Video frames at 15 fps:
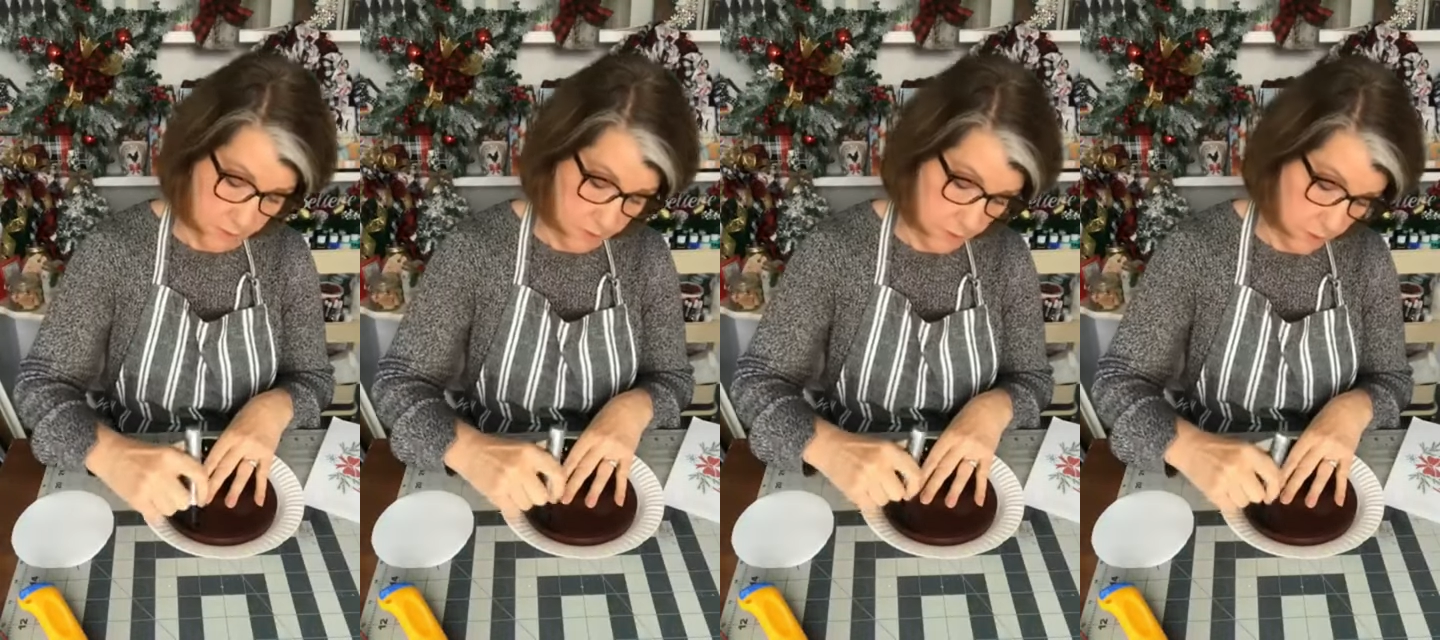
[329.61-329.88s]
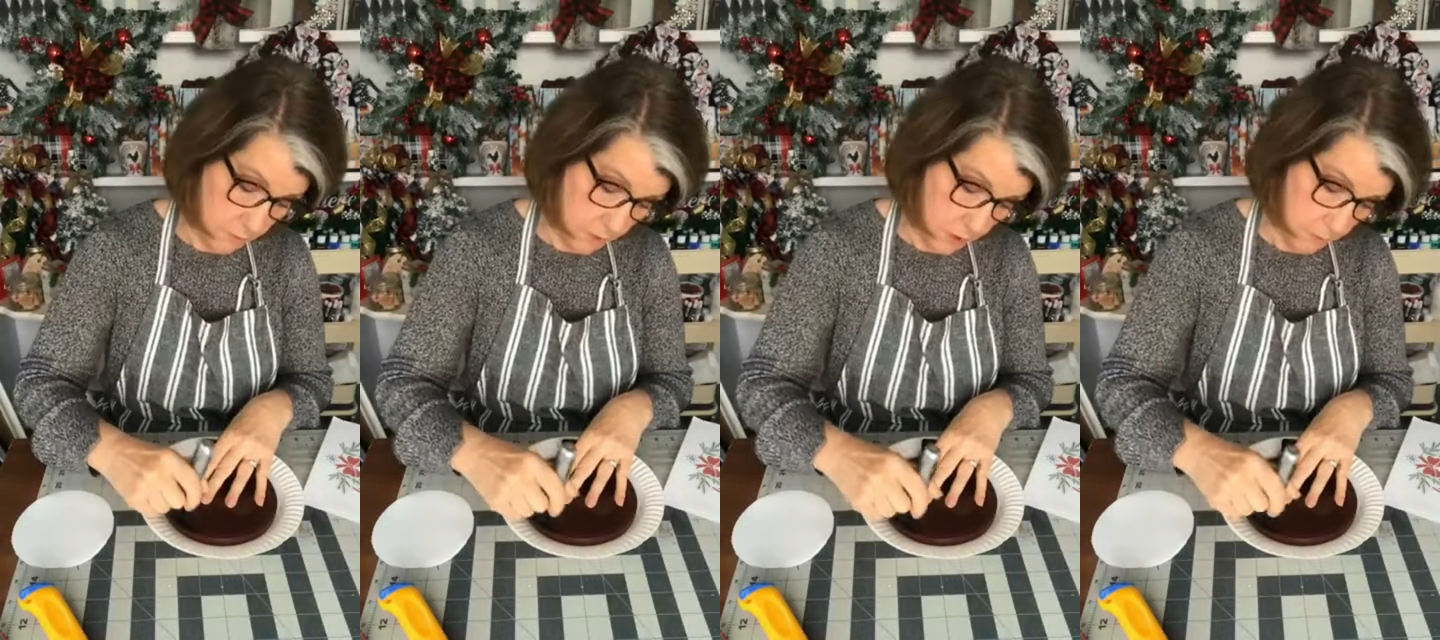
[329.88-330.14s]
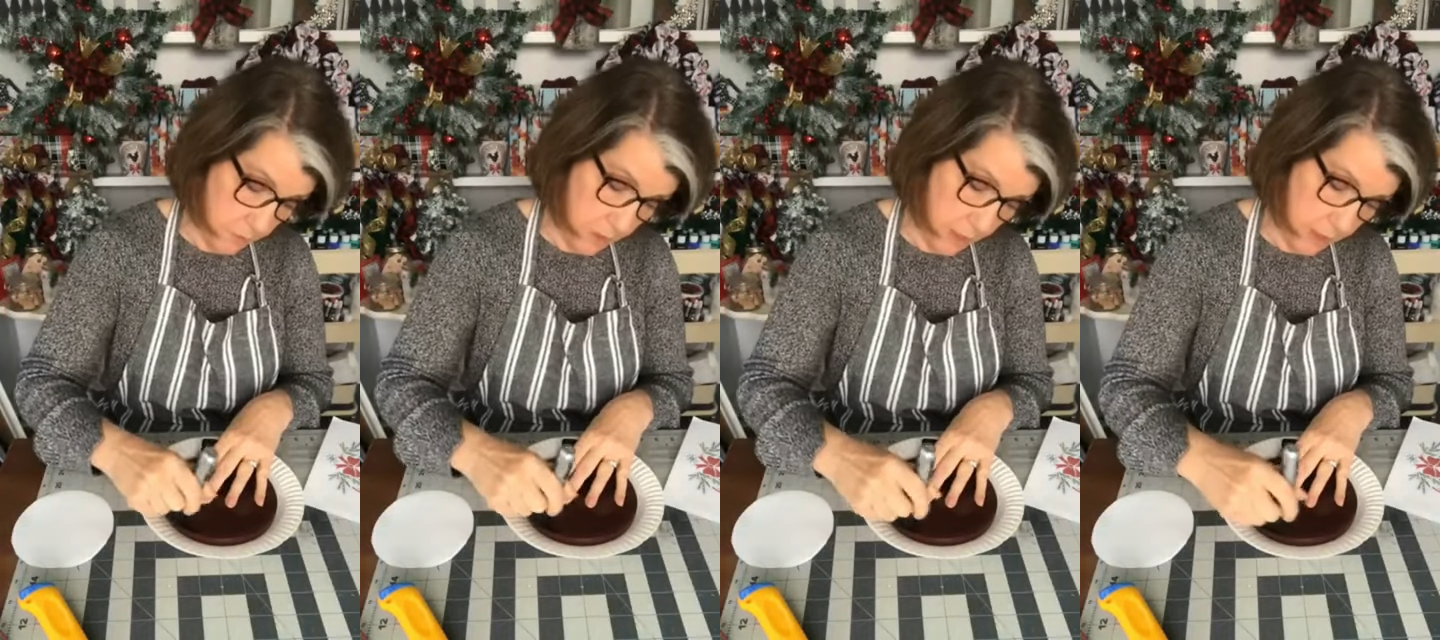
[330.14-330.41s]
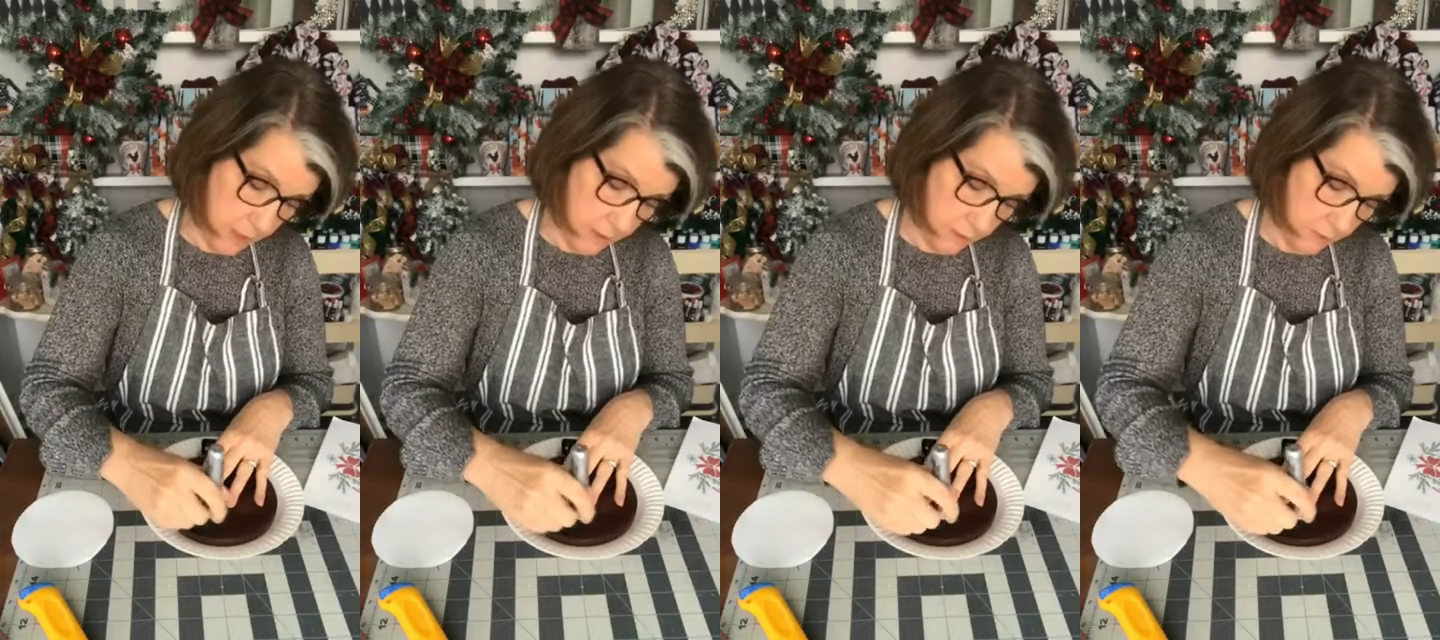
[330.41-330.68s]
So I'm gonna
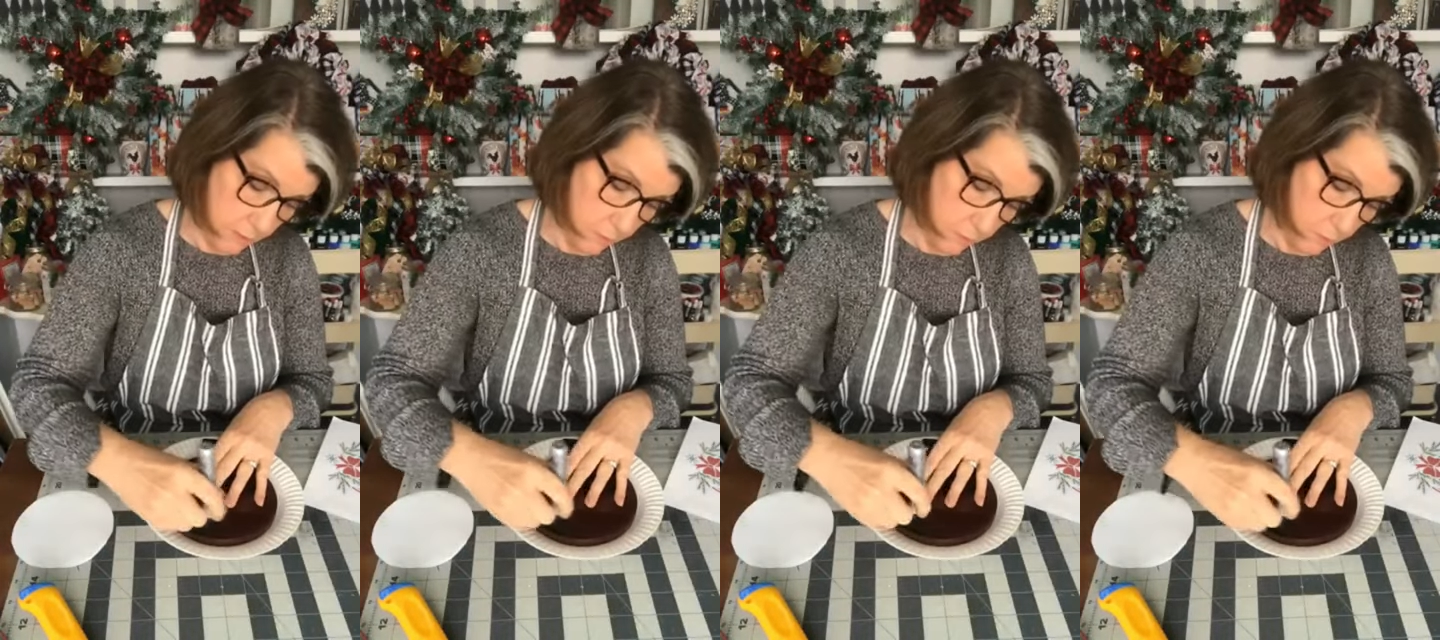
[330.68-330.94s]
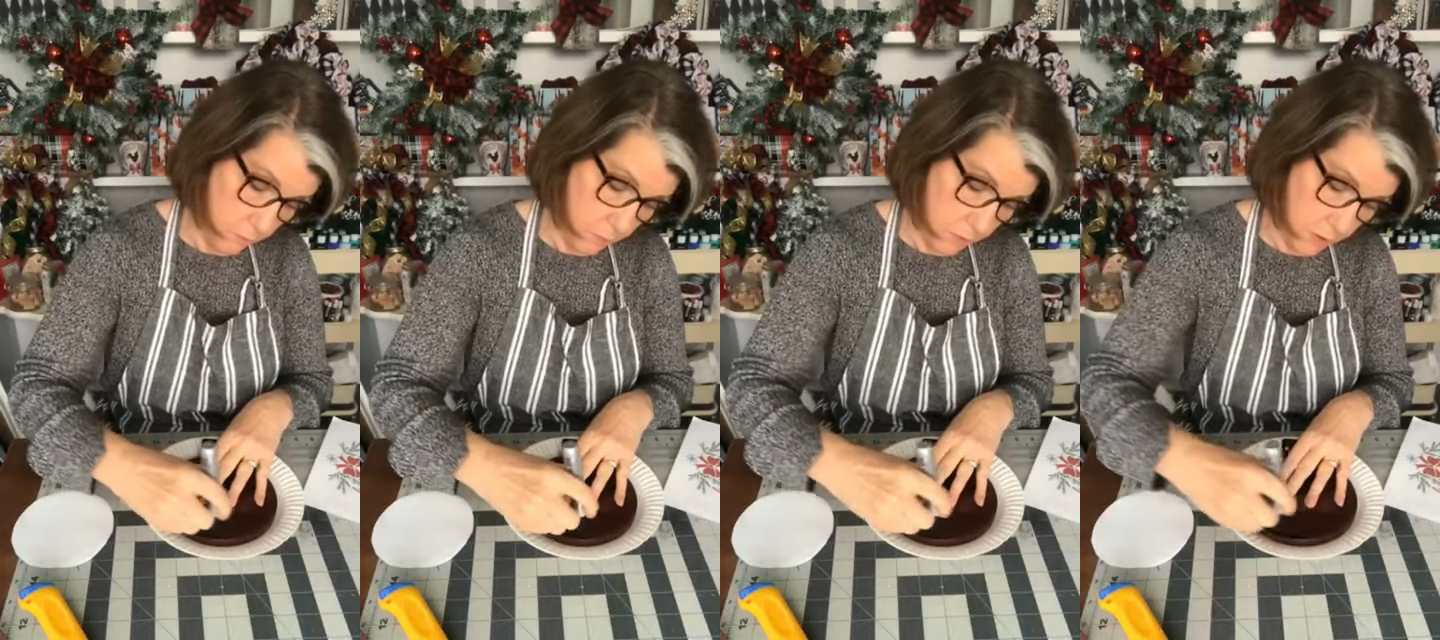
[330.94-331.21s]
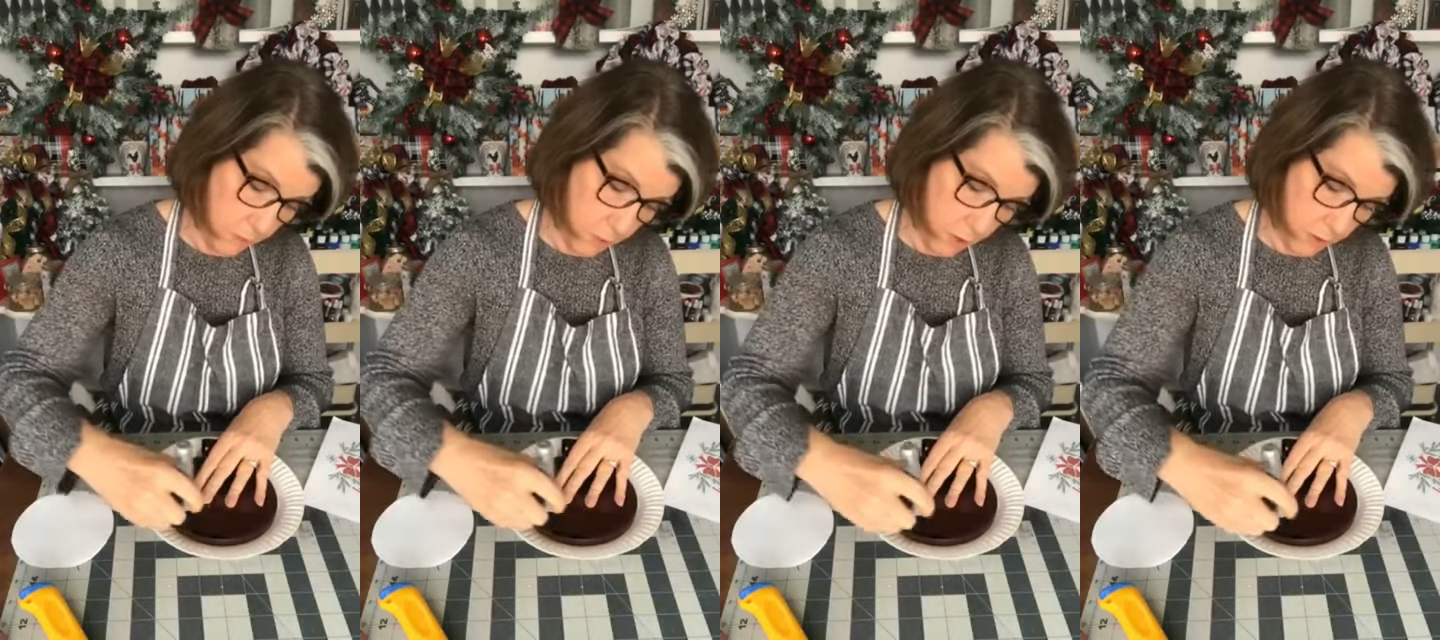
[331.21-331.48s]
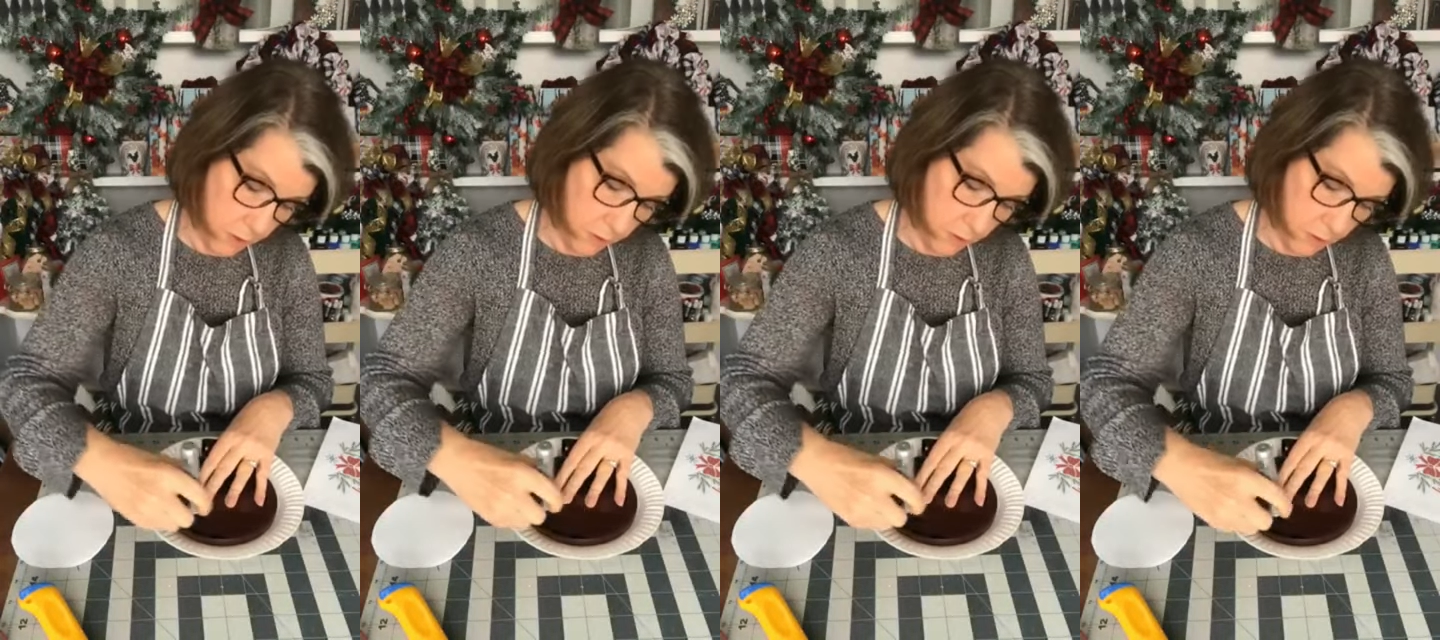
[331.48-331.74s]
paint with the
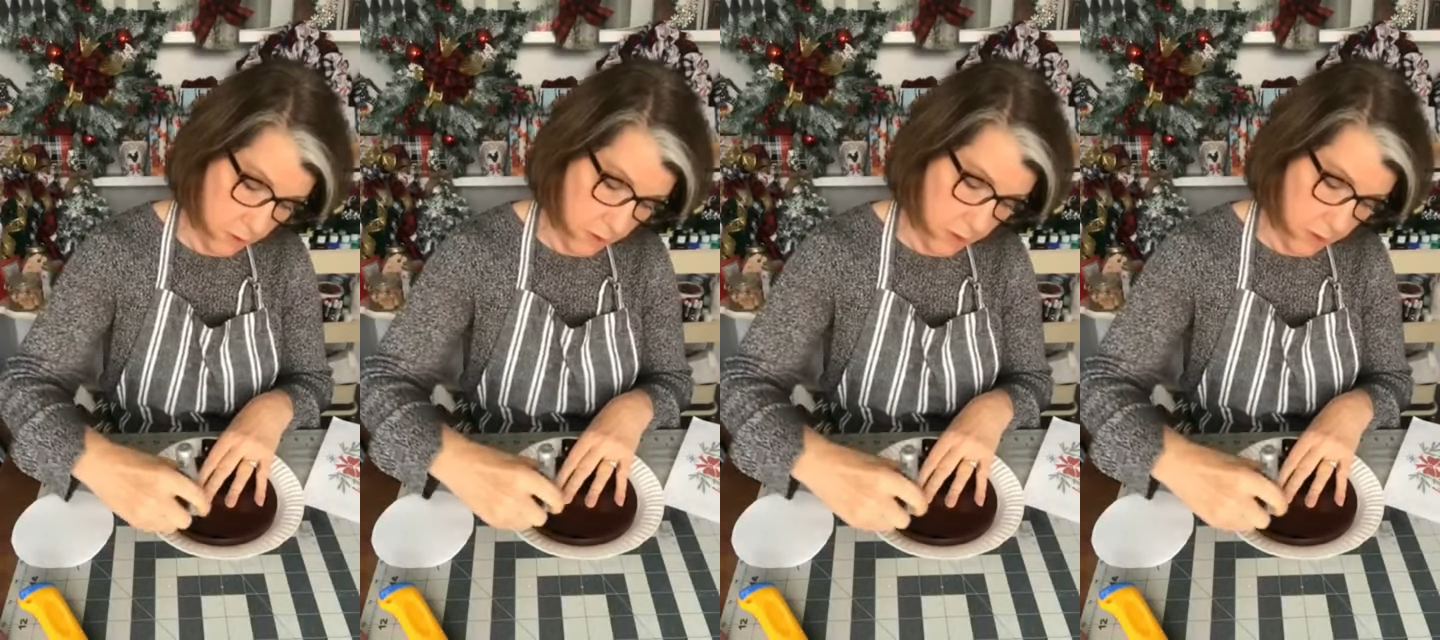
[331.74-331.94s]
marker,